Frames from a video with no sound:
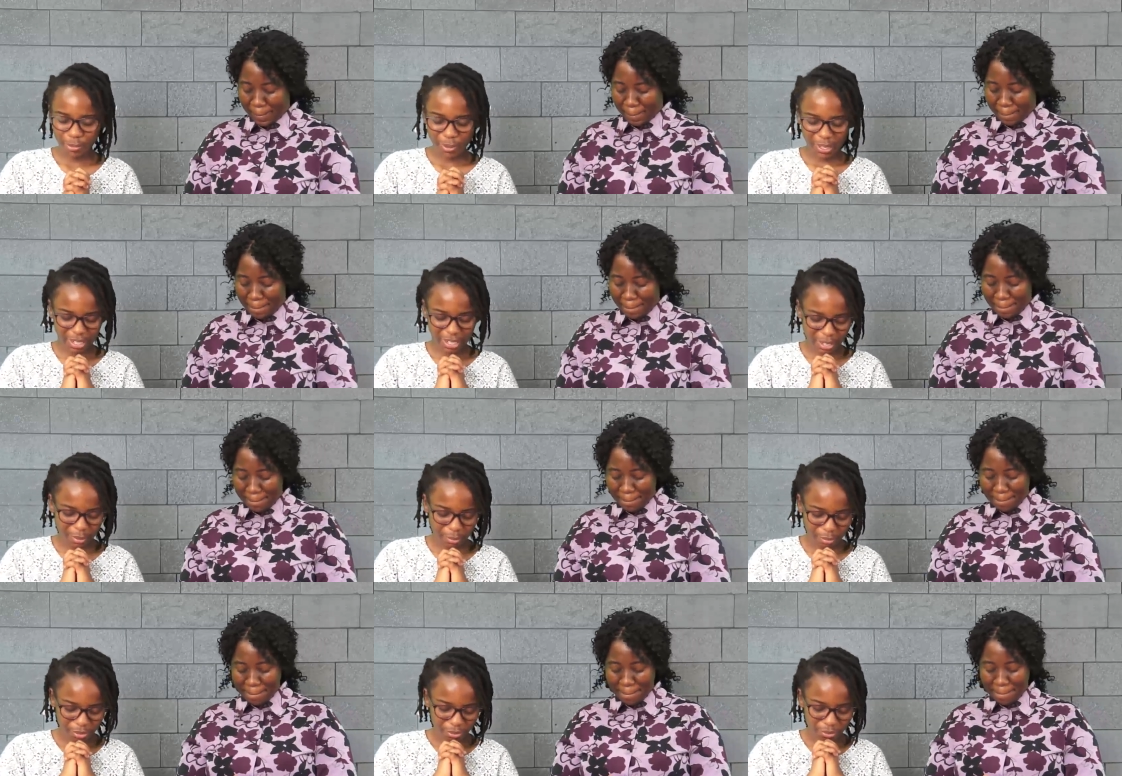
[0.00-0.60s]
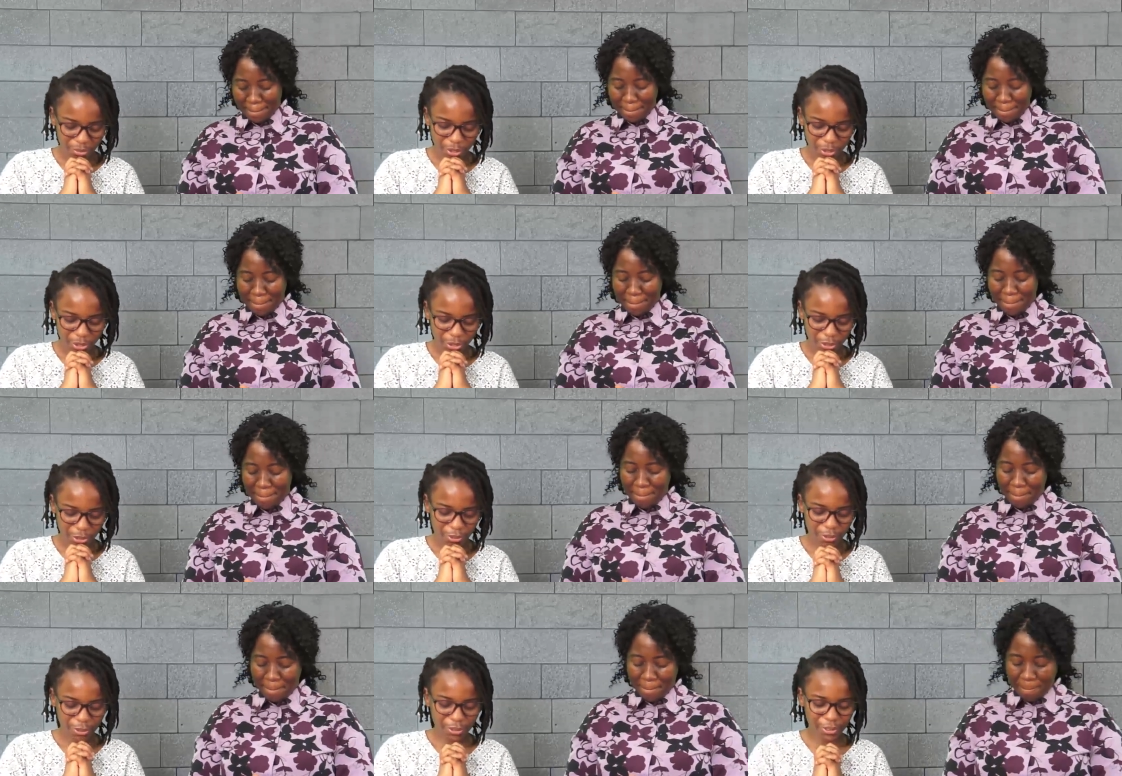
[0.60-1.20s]
Speaker 1: we come before your
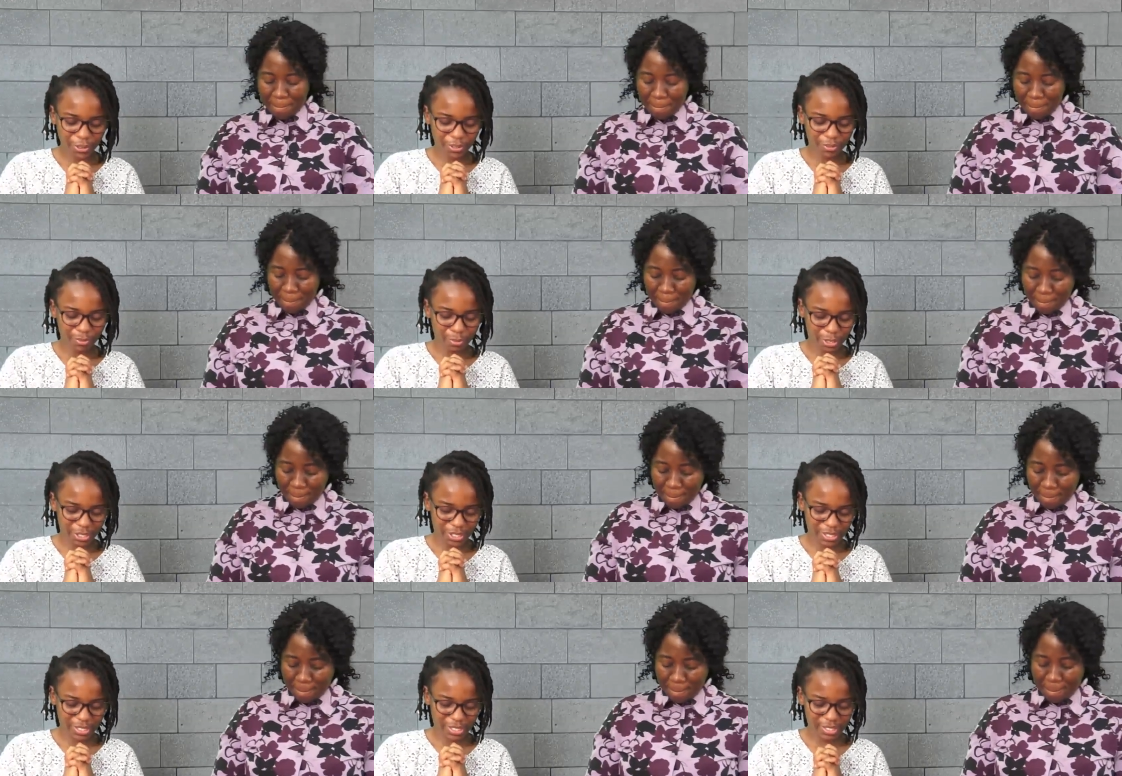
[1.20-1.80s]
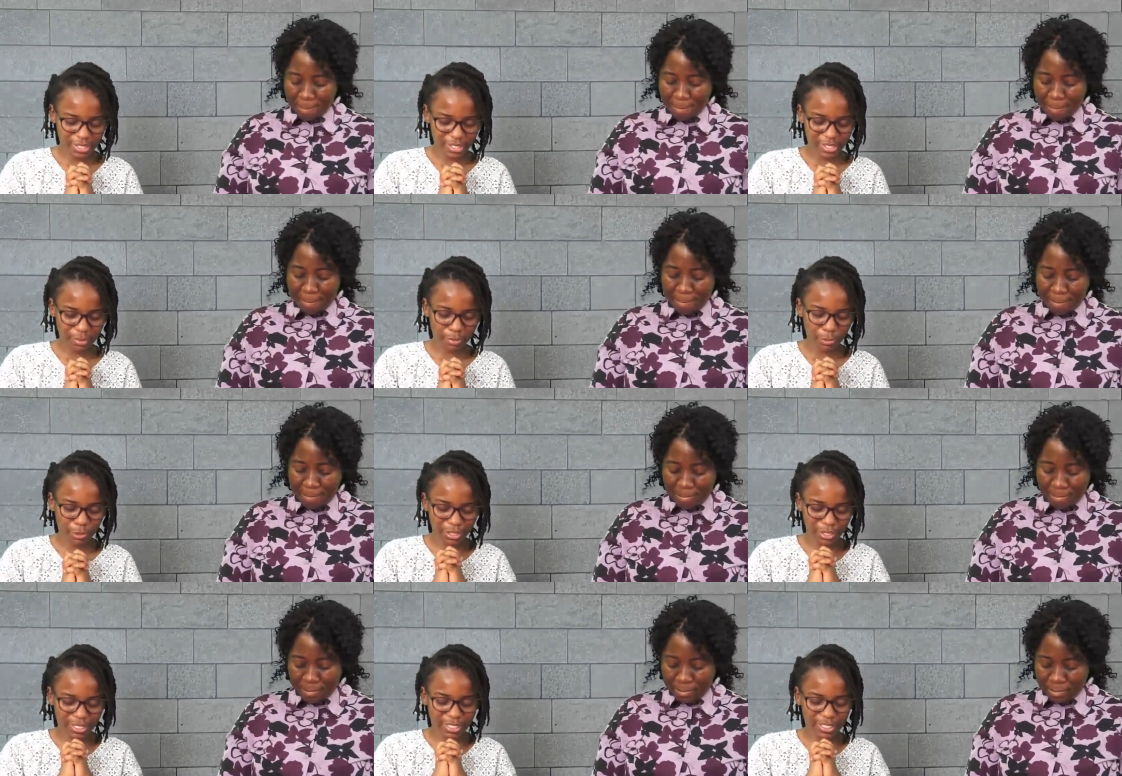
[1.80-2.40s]
throne of mercy this
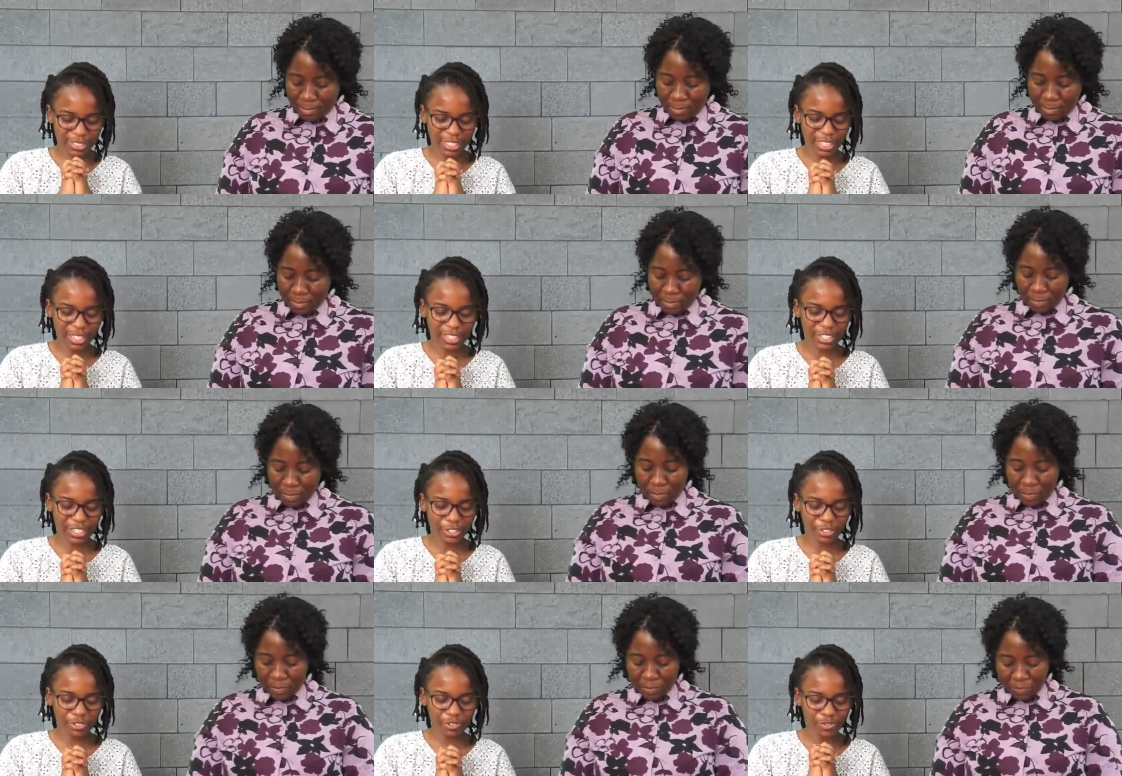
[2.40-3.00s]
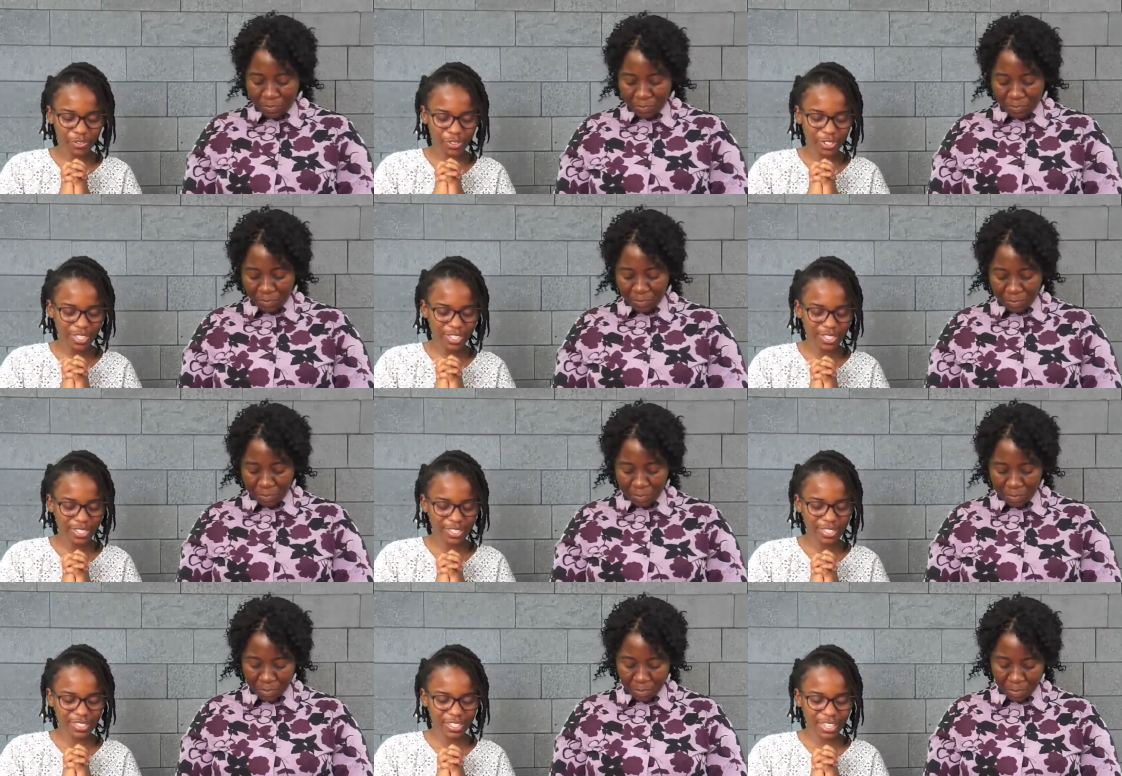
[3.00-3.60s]
morning, thanking you for
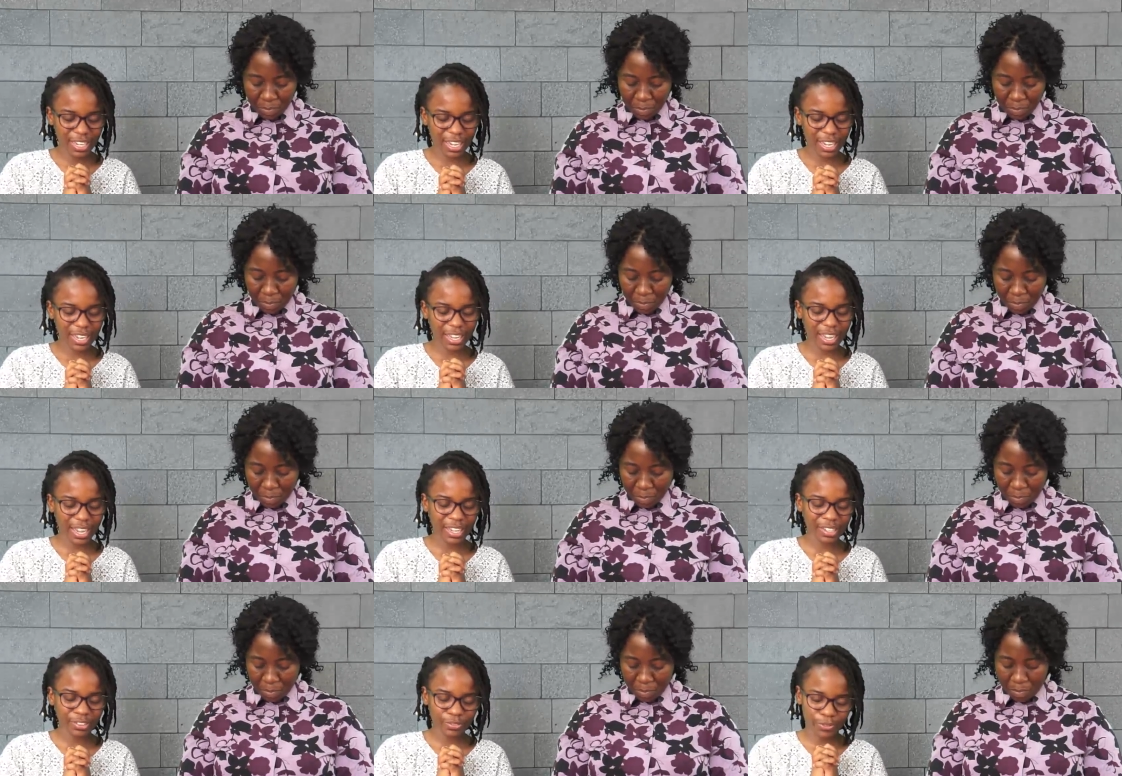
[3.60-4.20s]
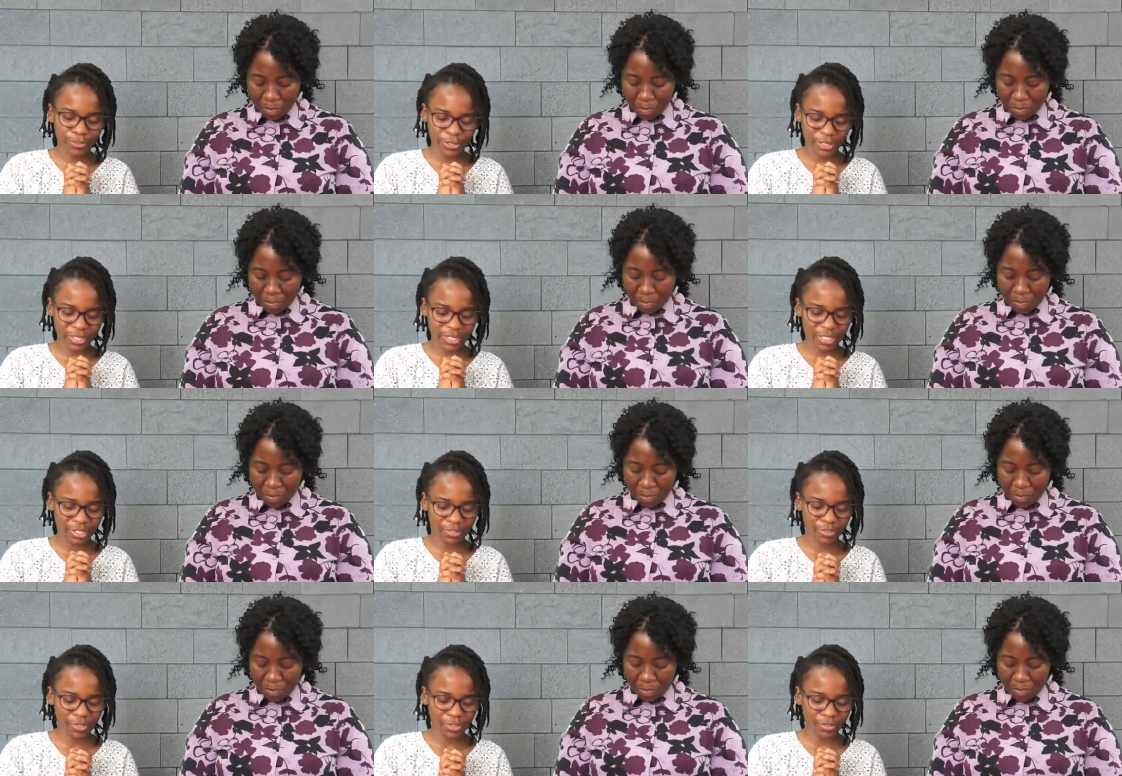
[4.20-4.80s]
this day and for the
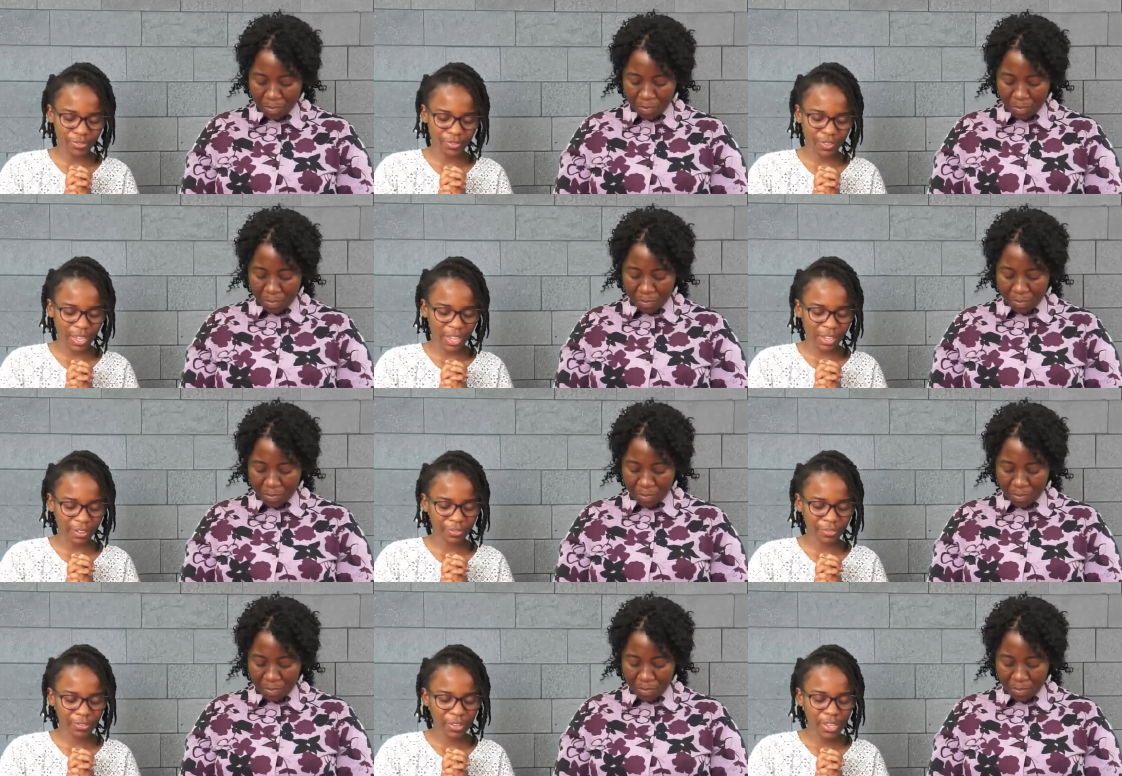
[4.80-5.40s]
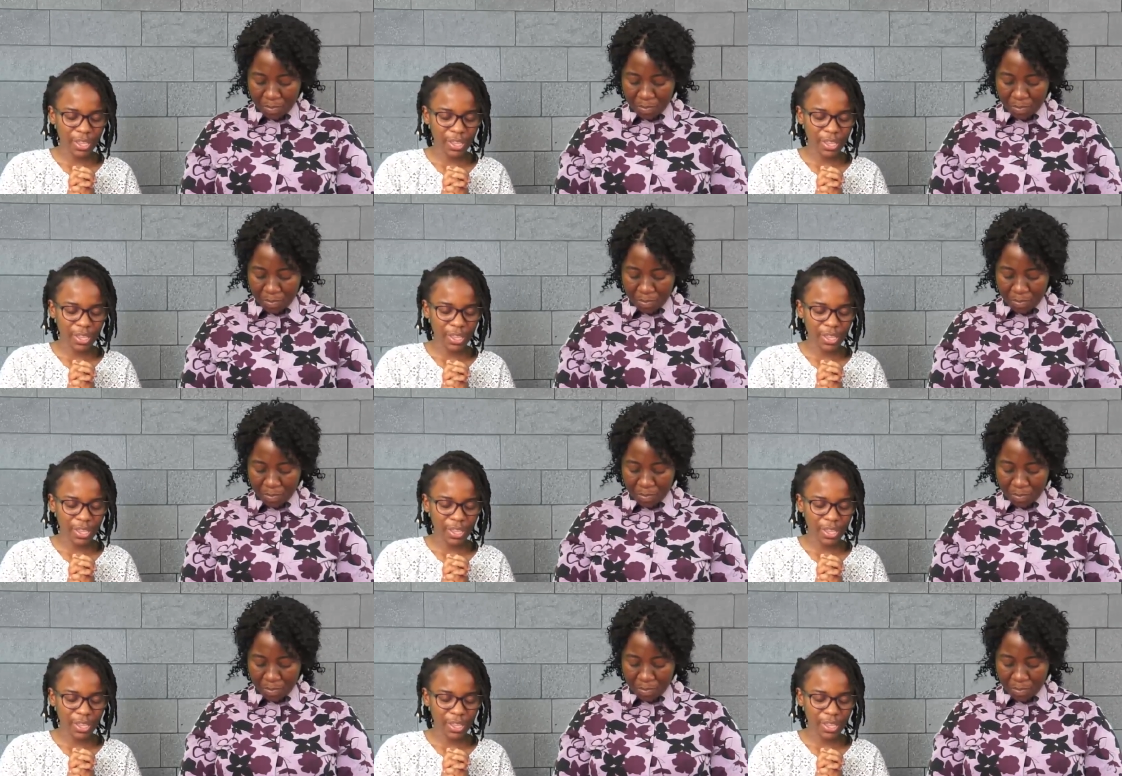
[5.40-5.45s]
gift of life.